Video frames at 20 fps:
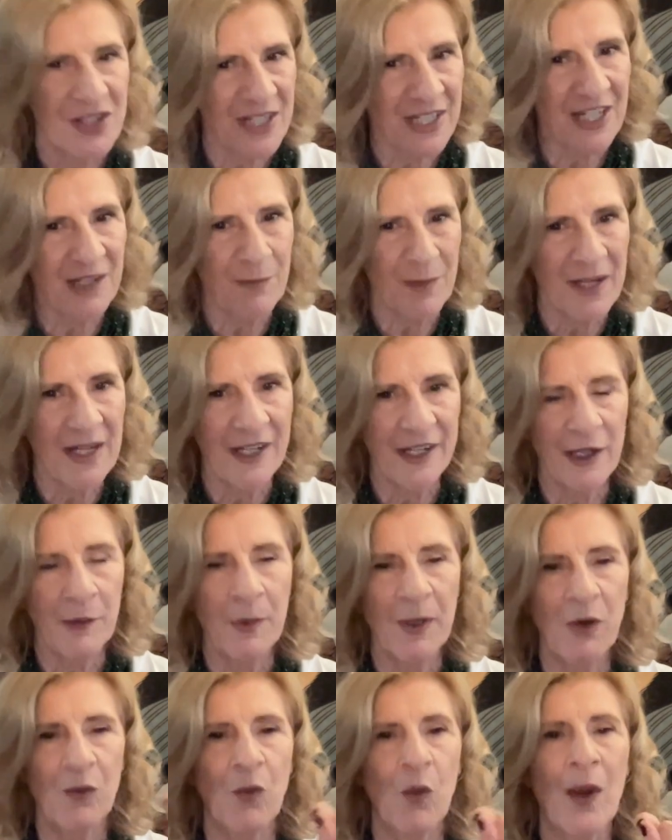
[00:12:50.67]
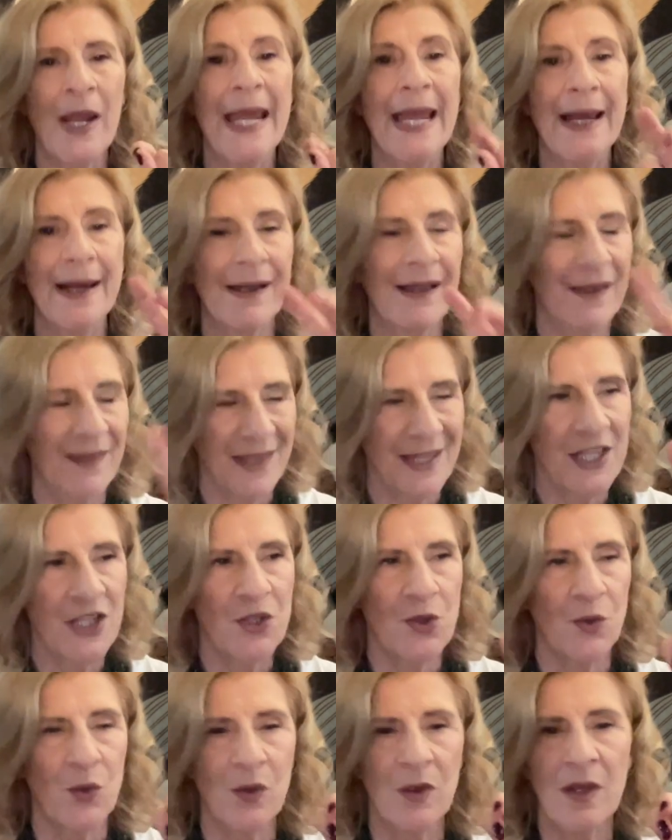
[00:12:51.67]
Be a little bit aware, that's
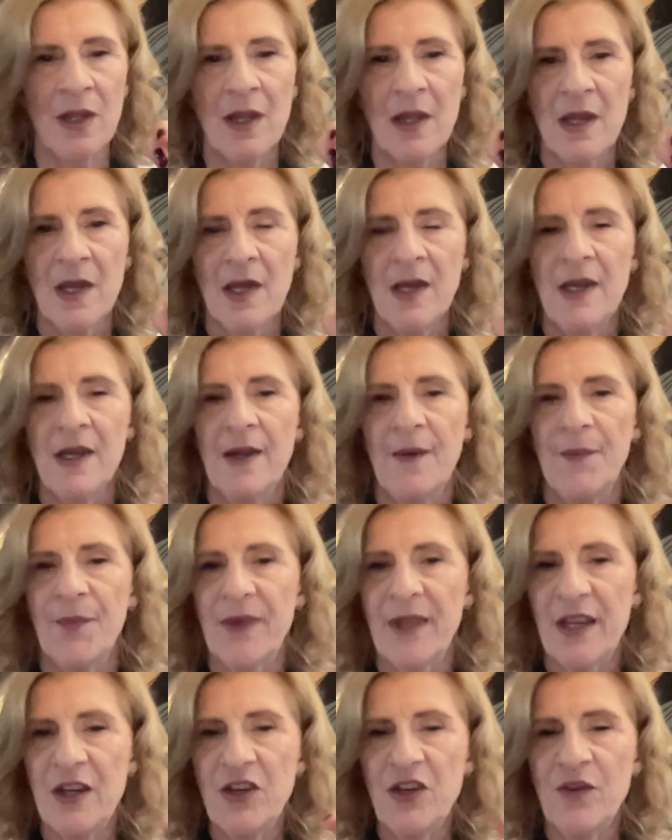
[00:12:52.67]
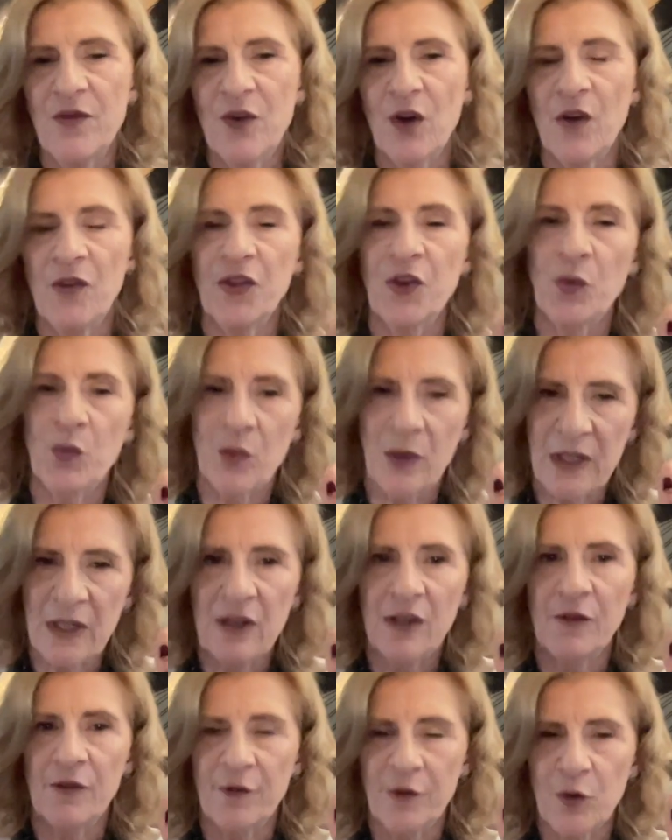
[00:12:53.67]
all. Then you've got the
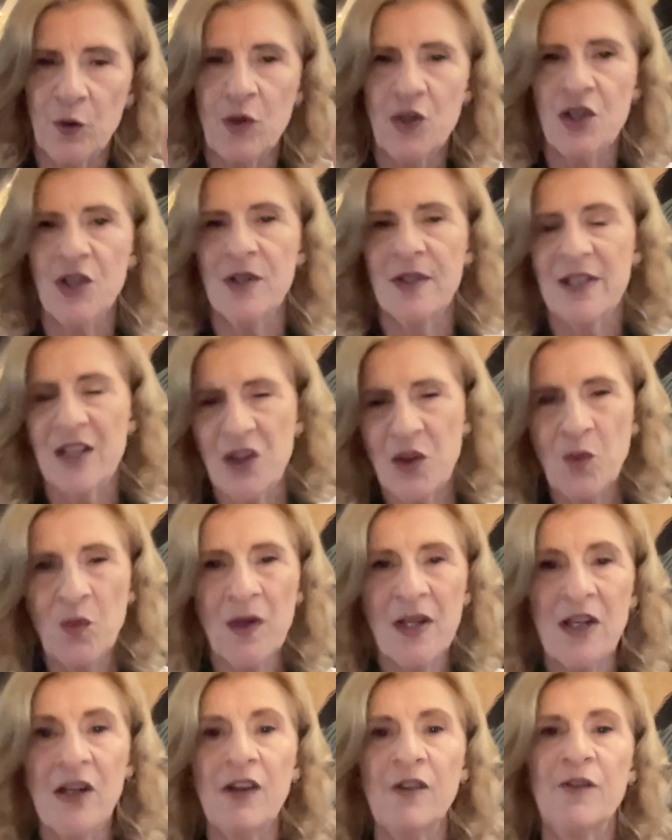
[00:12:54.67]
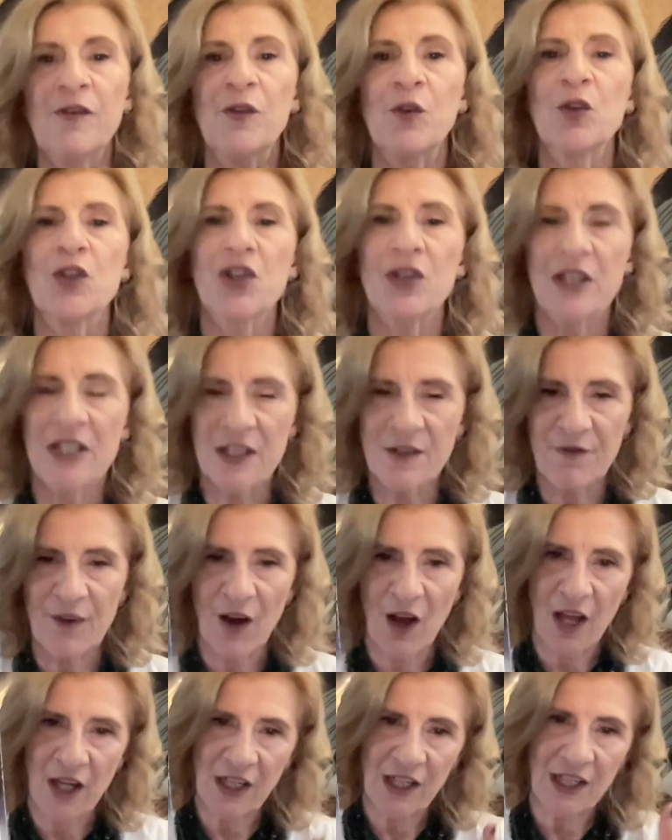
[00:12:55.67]
Wheel of Fortune. So the Wheel of Fortune is
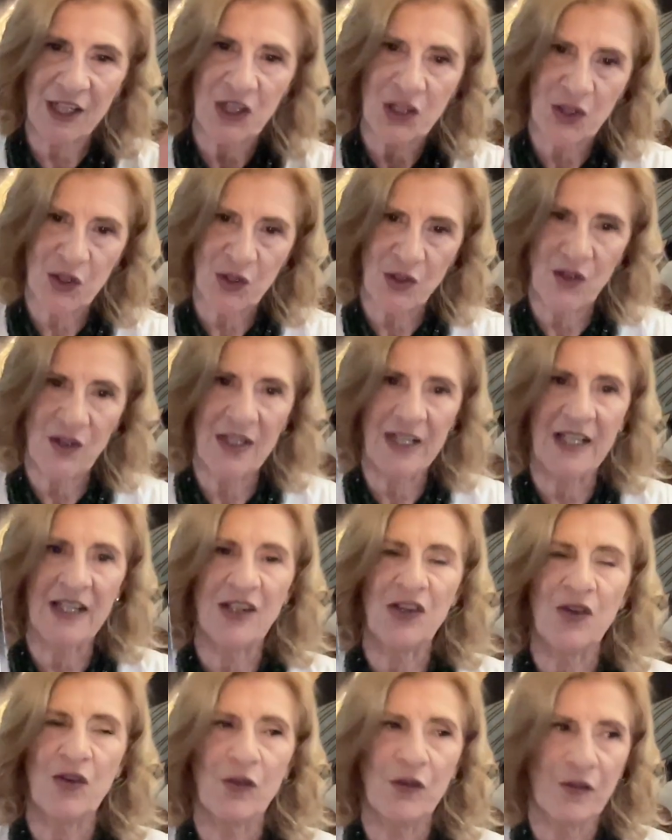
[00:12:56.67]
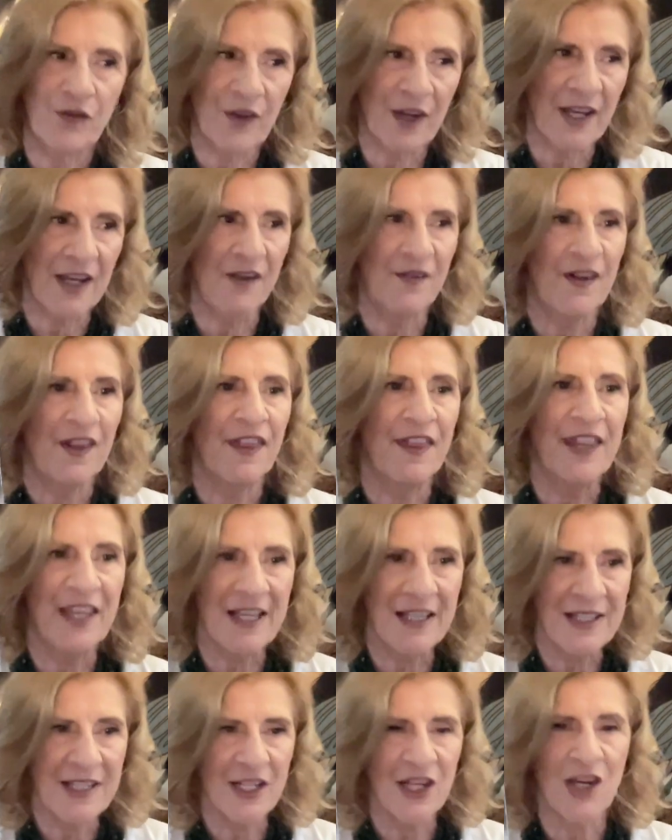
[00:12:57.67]
finally turning in your favor.
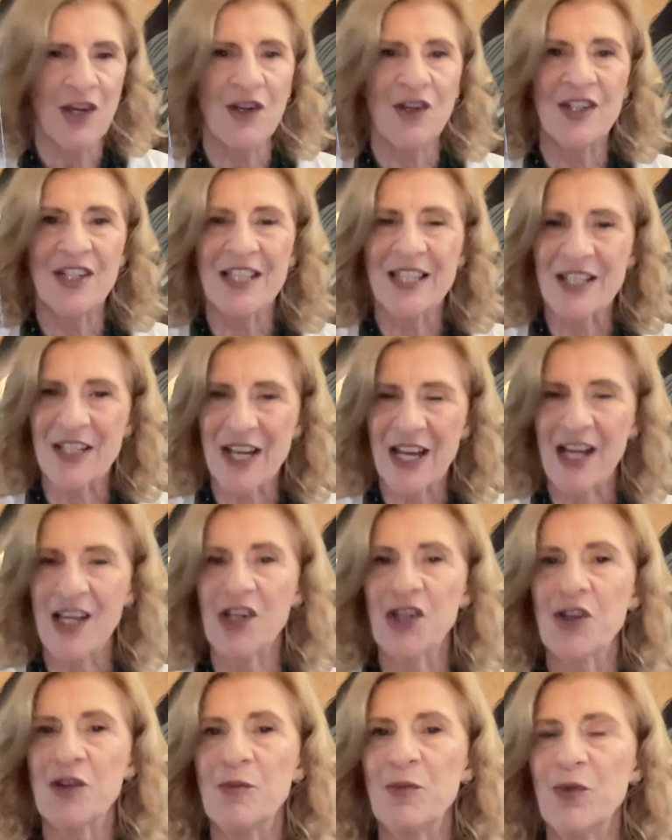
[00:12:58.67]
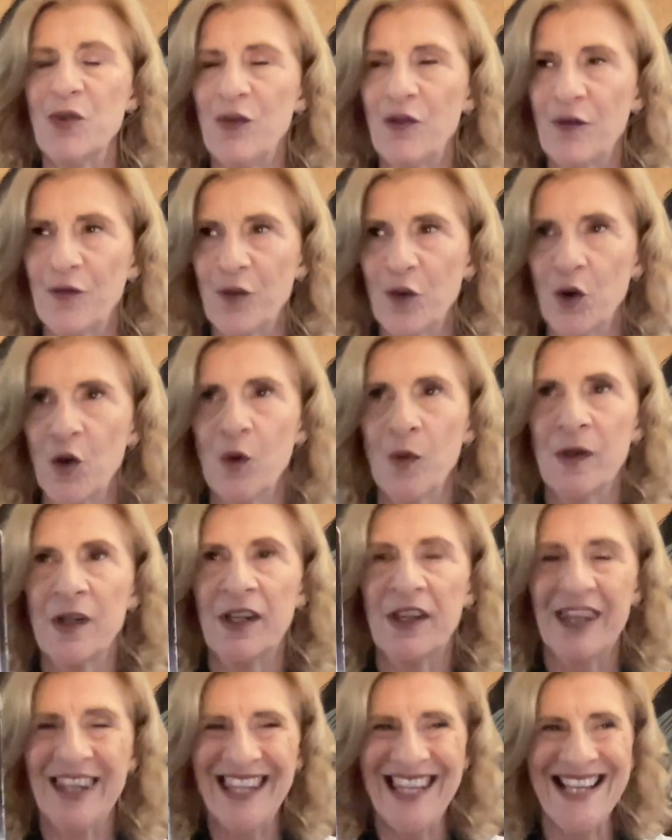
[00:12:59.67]
Things are going to start to move forward.
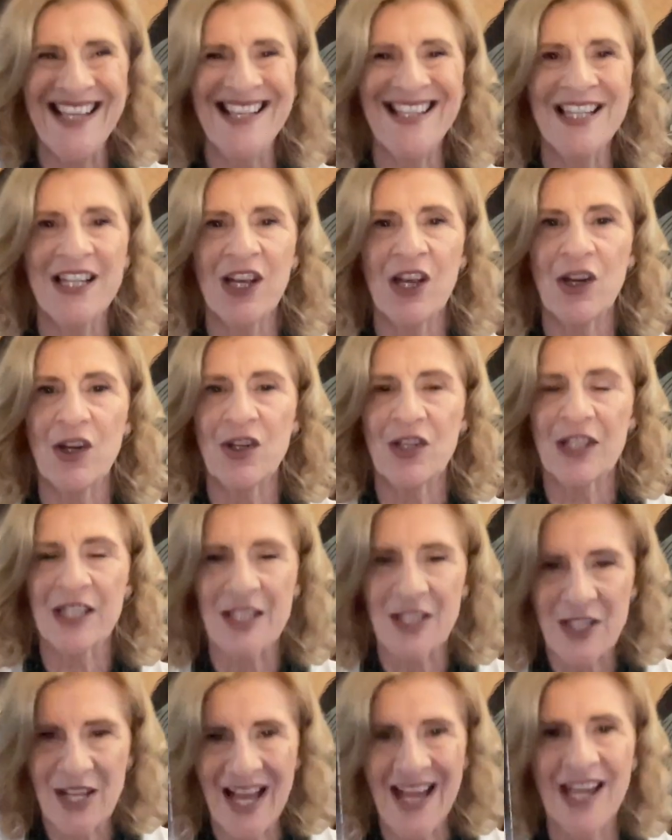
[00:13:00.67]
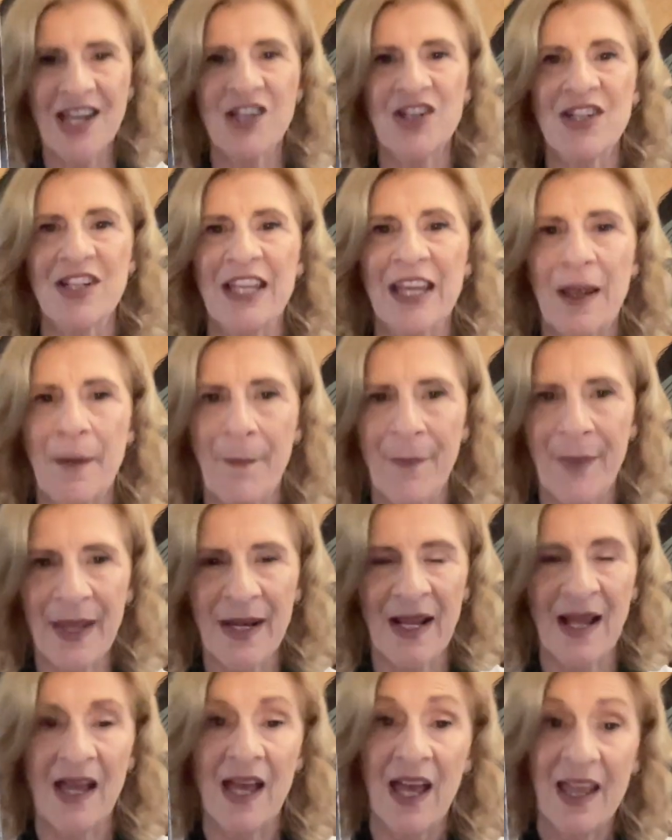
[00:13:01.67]
Things are going to start to get
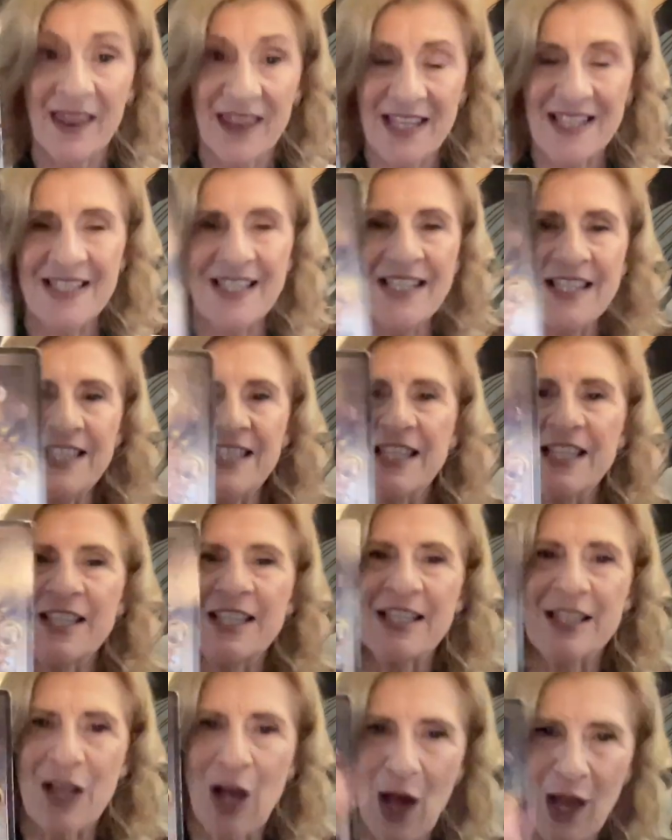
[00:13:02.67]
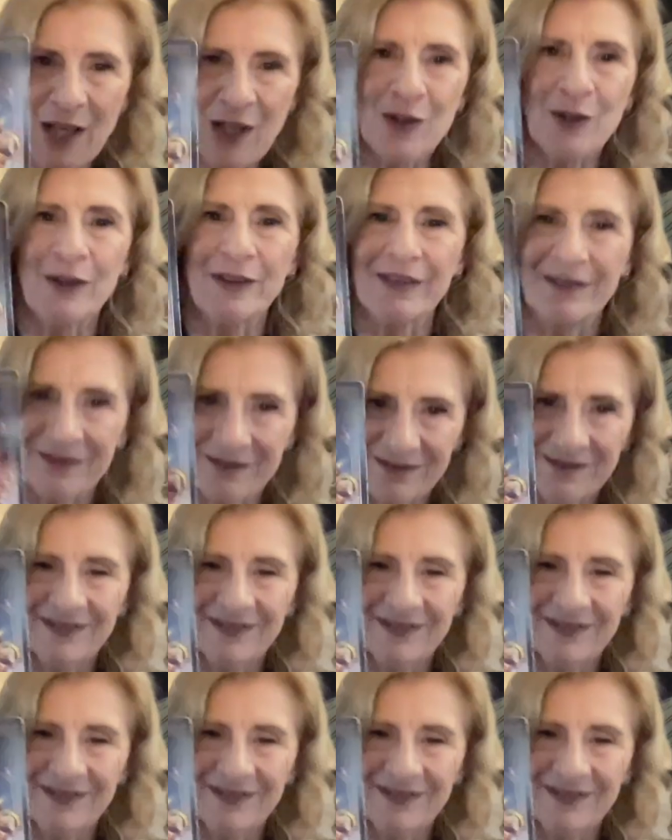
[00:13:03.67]
better. This is the cycle.